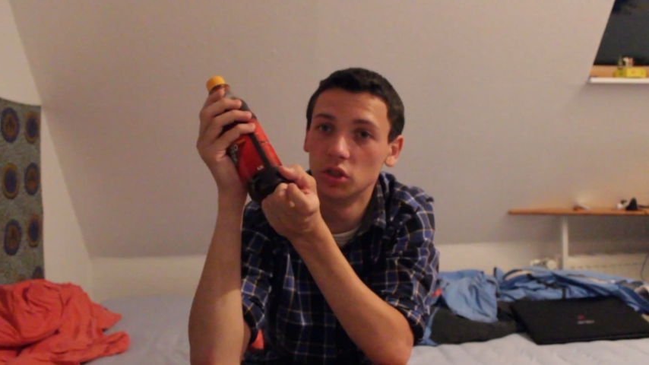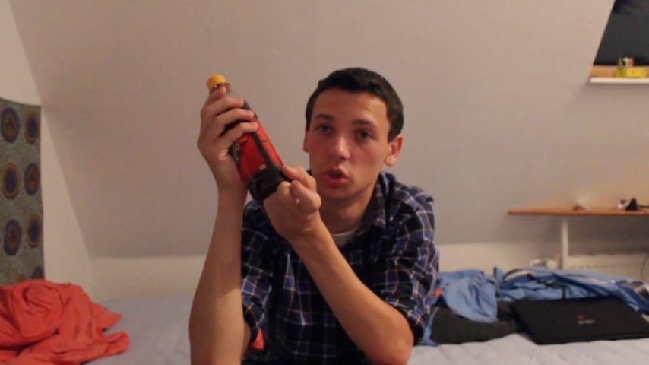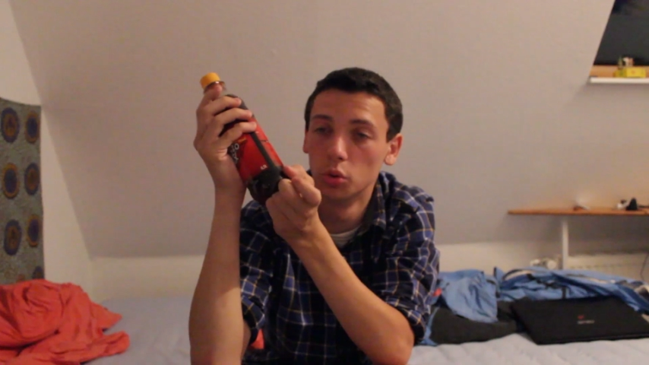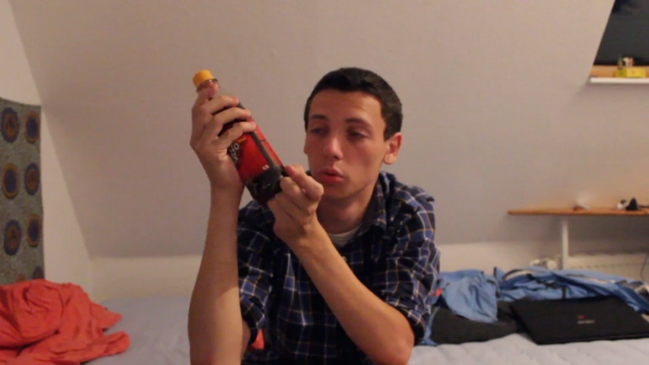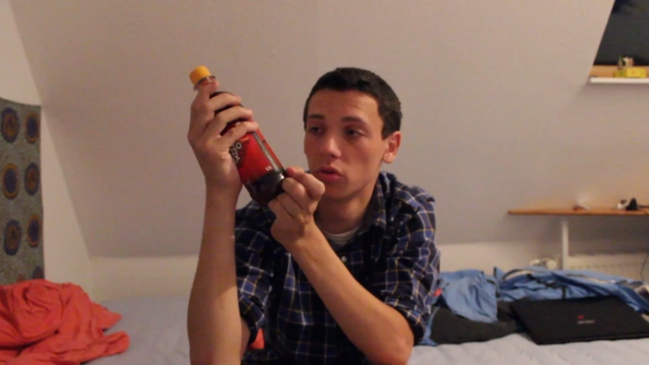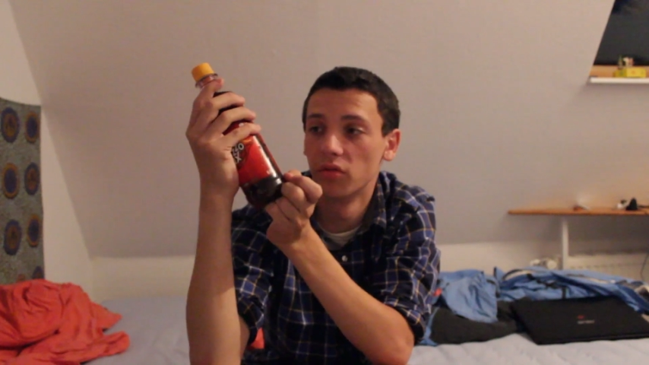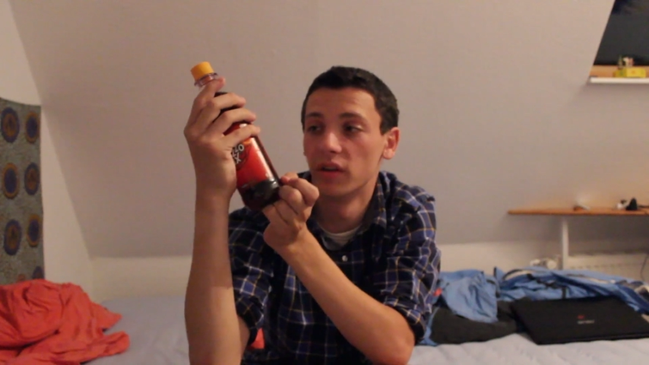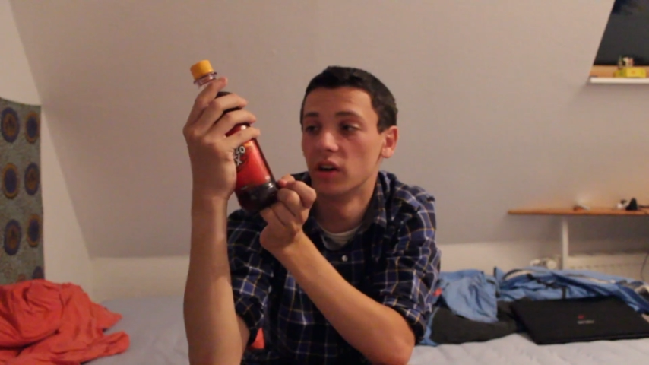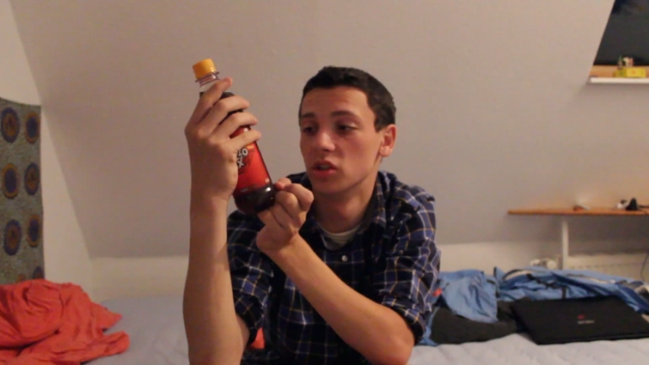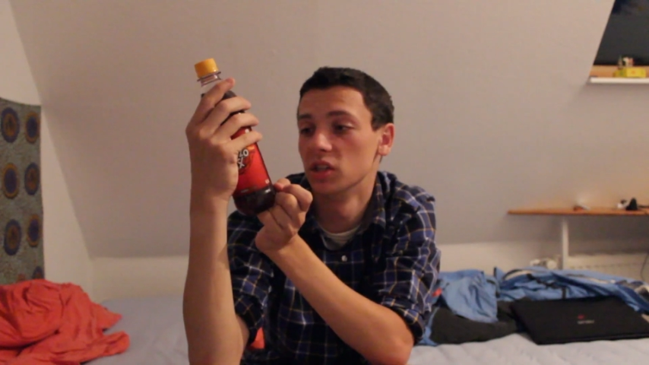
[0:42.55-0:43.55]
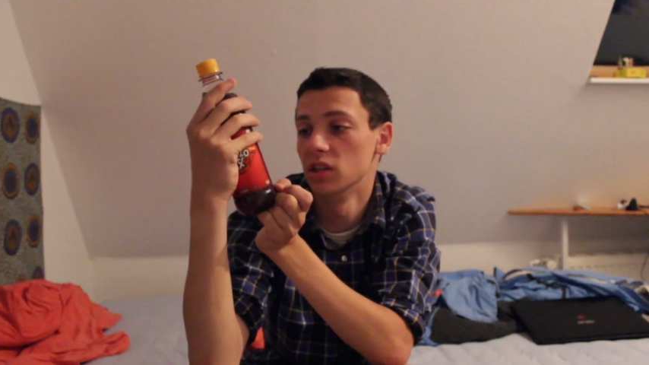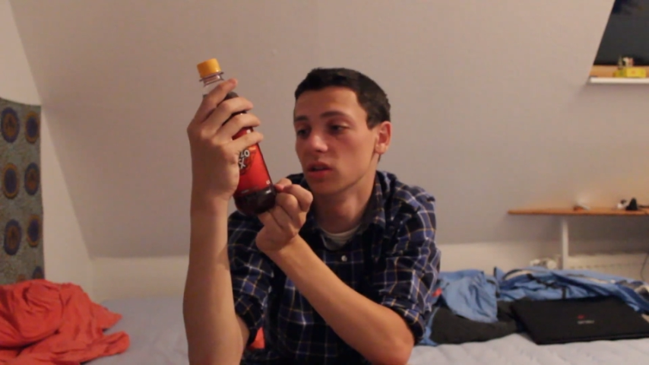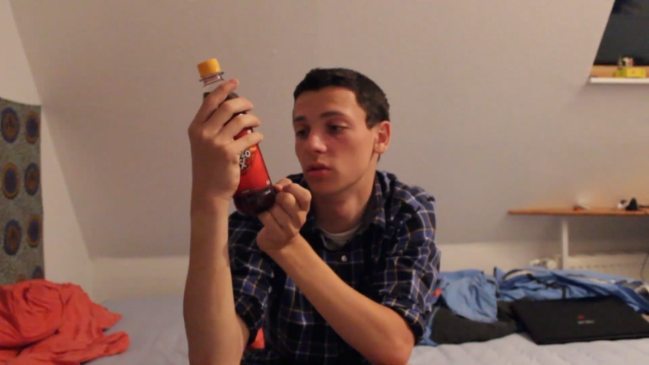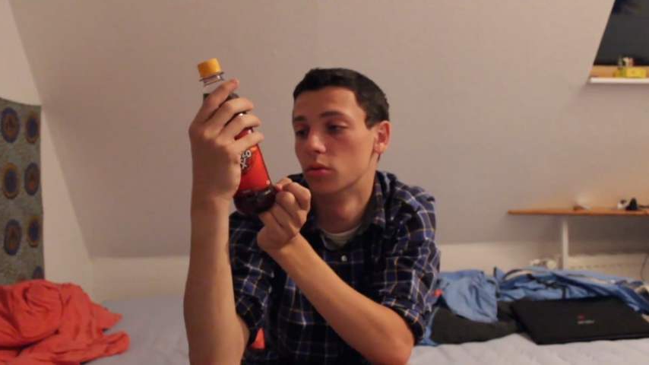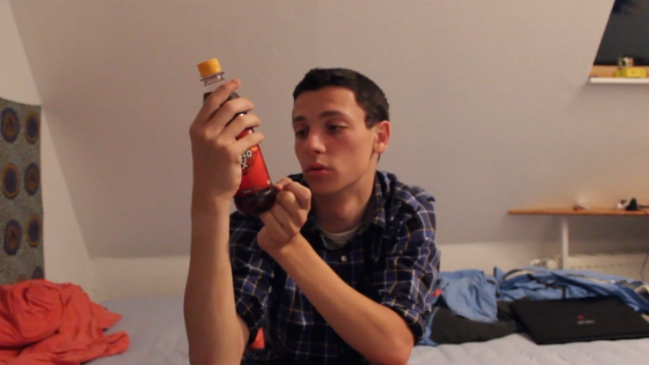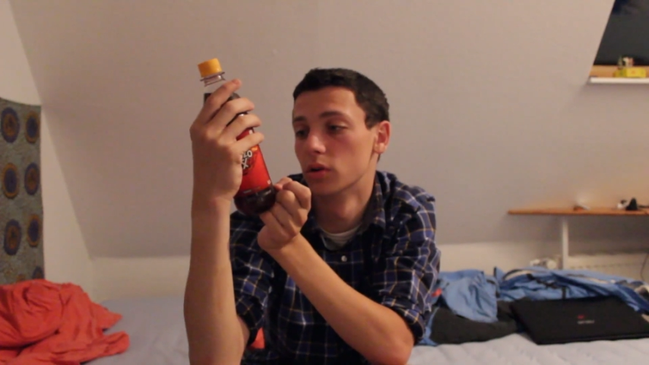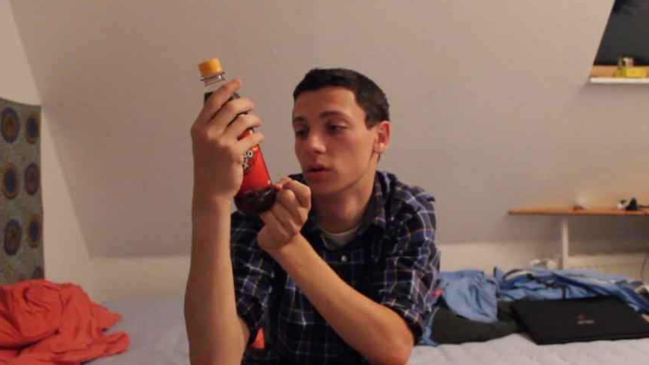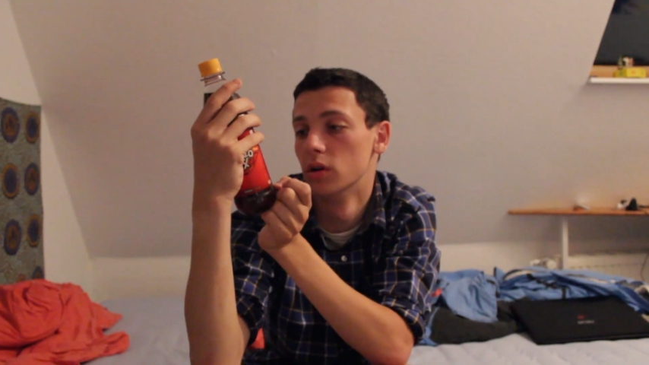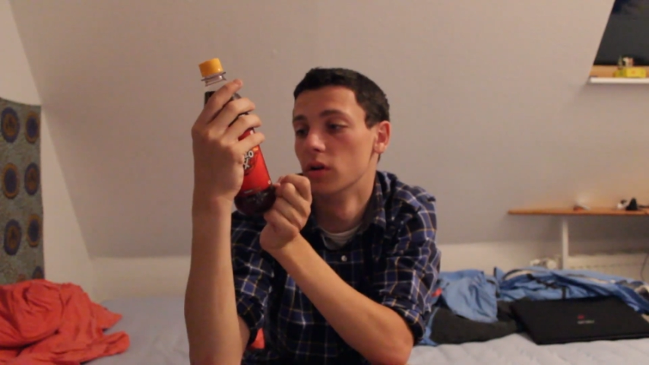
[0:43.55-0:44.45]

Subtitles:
joules of energy, or